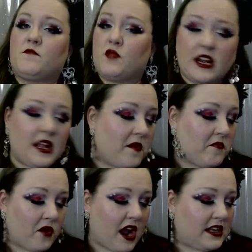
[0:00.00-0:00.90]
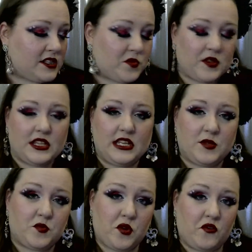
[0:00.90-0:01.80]
pretty impressed with these
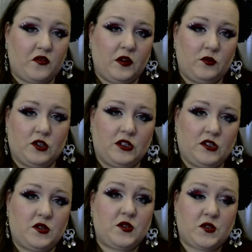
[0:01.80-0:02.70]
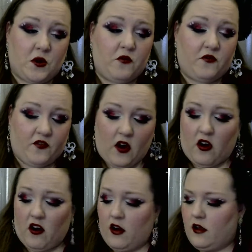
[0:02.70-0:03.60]
Profusions so
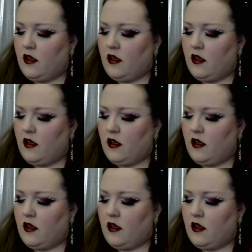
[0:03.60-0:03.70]
far.